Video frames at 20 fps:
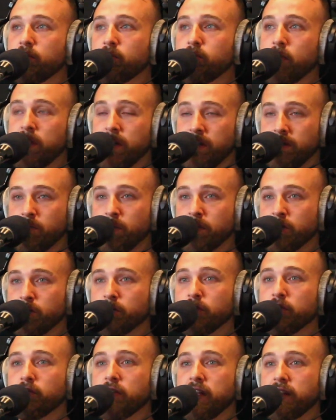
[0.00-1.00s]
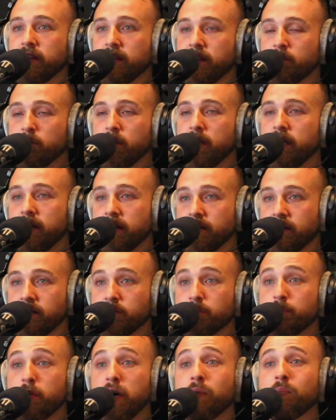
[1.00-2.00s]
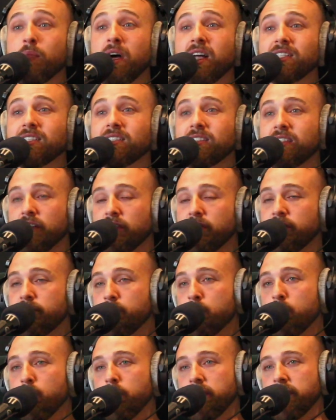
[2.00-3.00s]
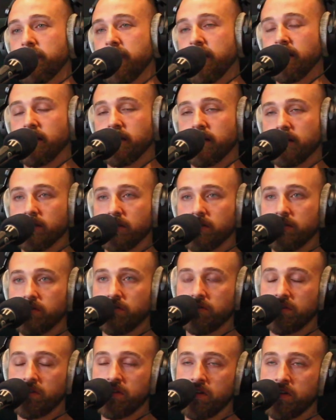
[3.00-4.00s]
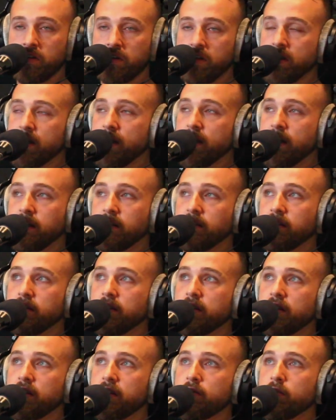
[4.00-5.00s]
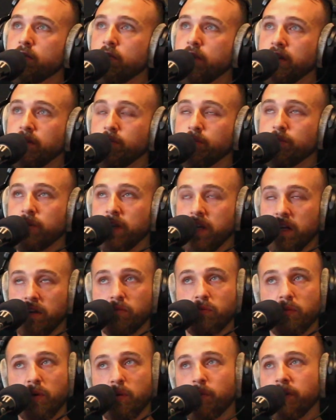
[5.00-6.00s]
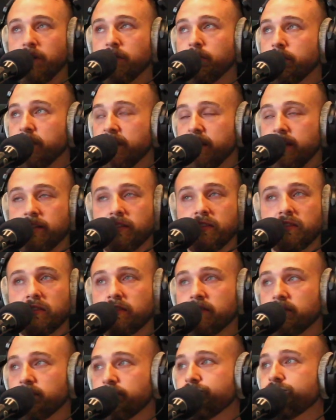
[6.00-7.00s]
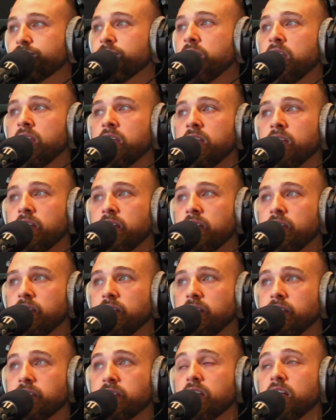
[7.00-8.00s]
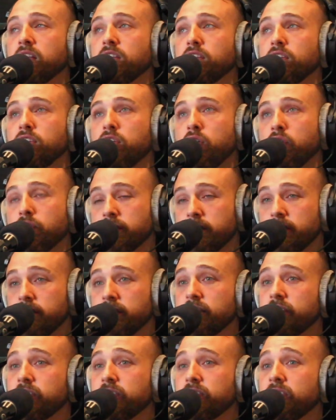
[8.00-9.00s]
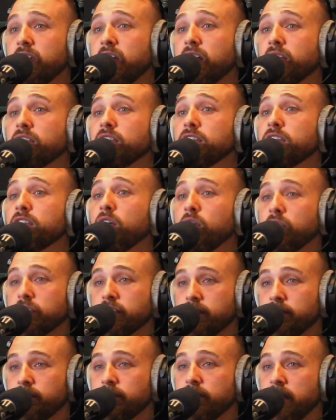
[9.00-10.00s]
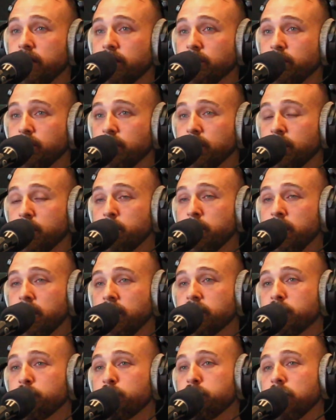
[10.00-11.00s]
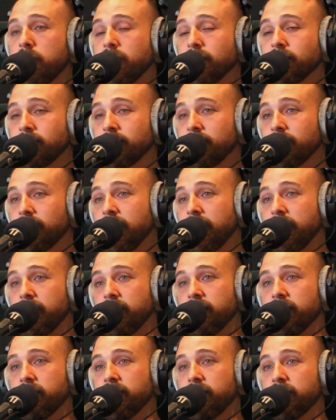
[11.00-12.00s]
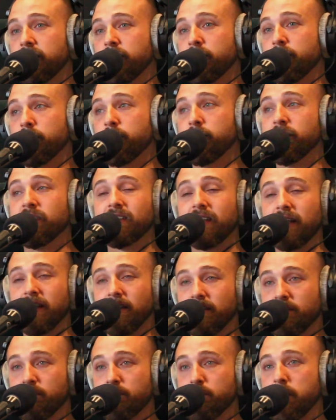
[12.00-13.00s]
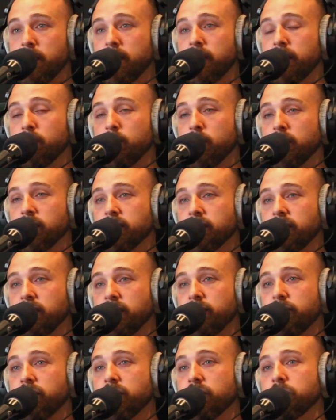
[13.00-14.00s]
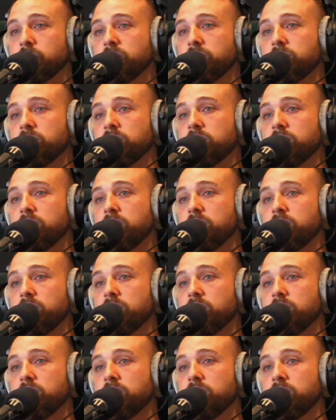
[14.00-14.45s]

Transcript: we're doing the right thing by others, by myself more than anything though. And when we do that, there's a lot of value that can be expressed and seen by one's individual.